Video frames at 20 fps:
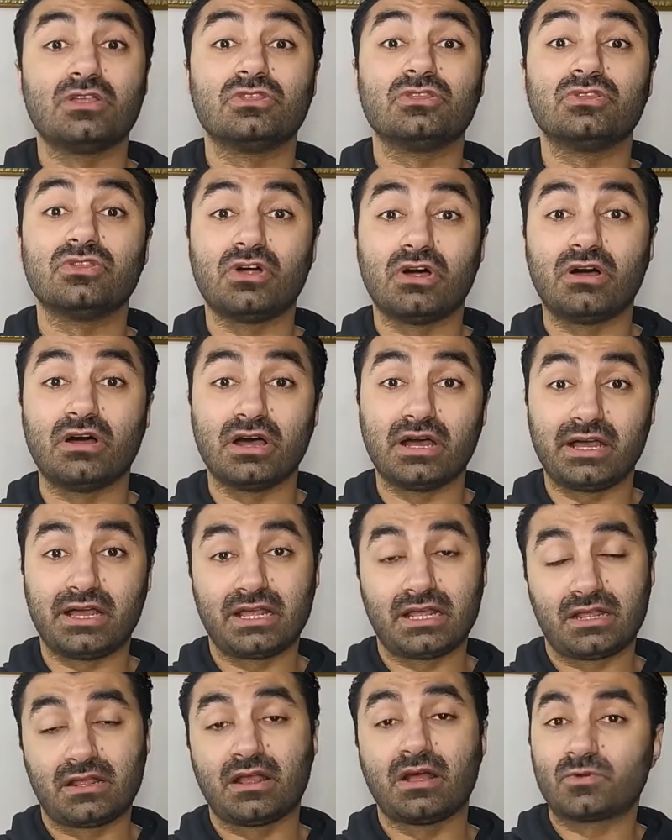Va.
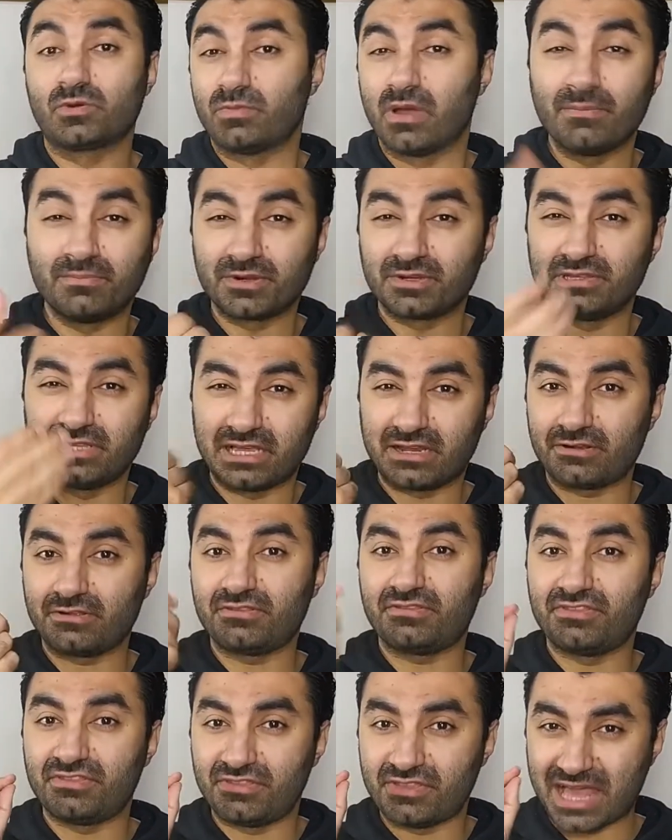Remember letter
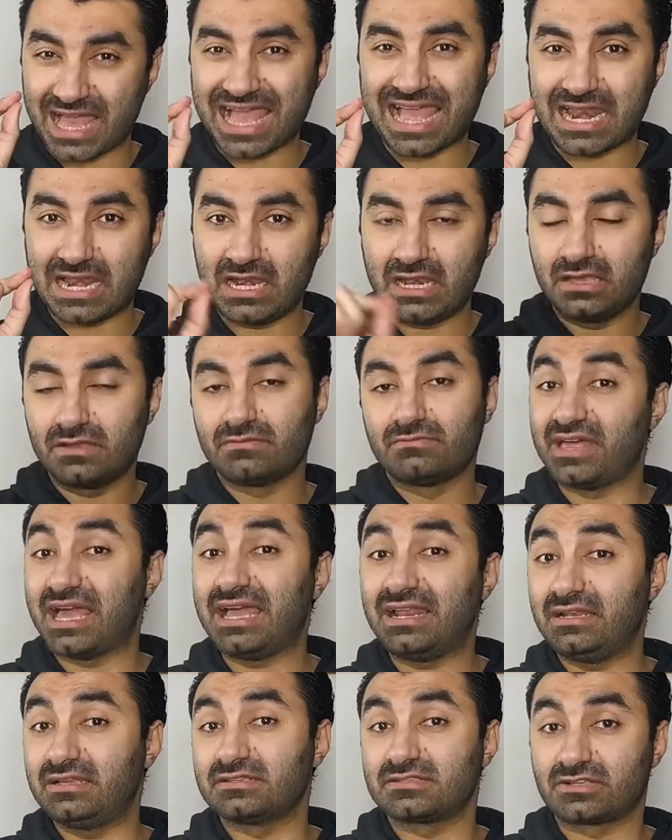thal.
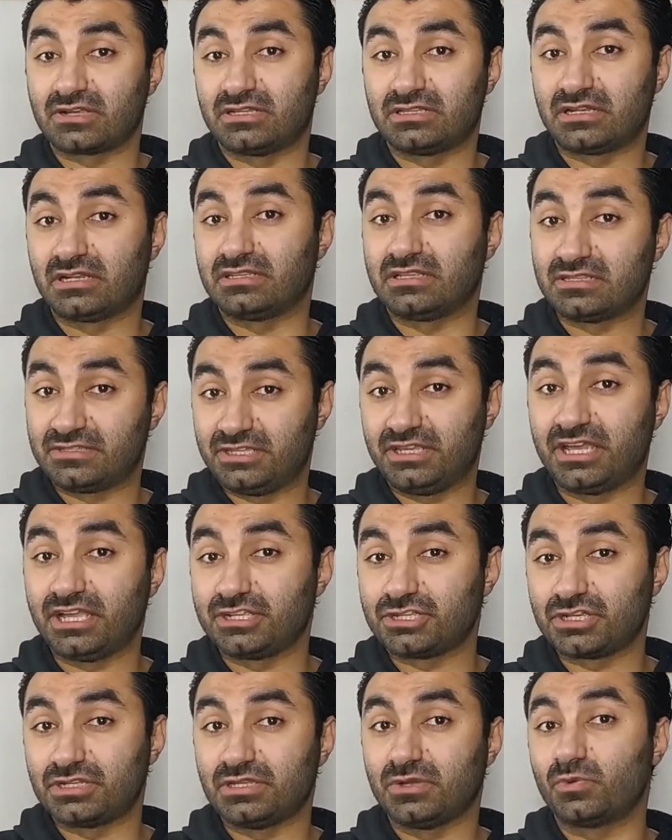Thal is kind of like the
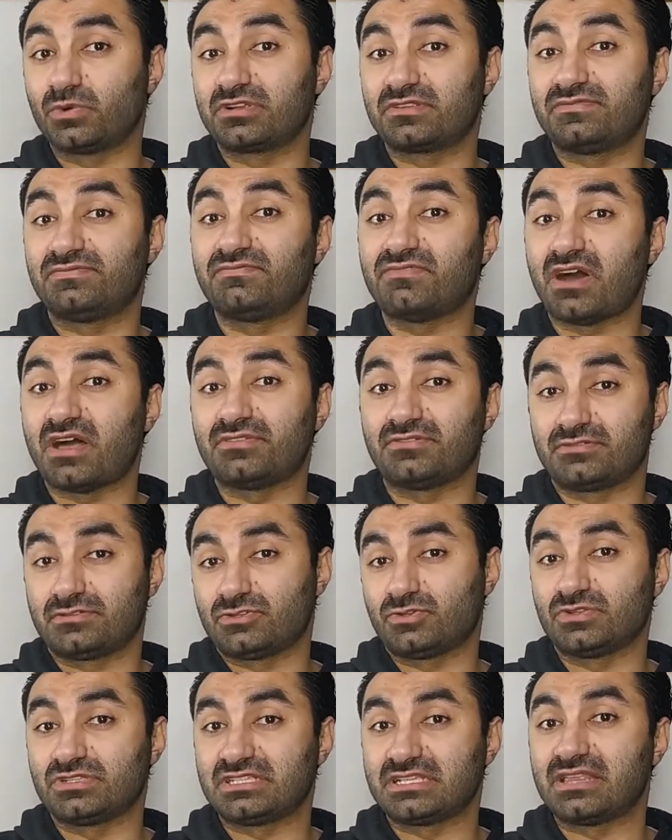th in the word father,
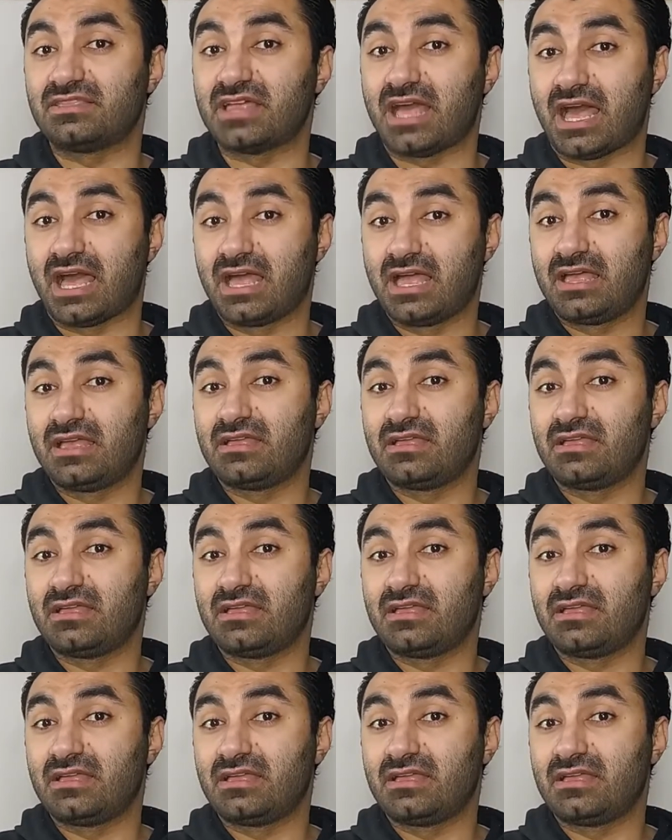so it's the.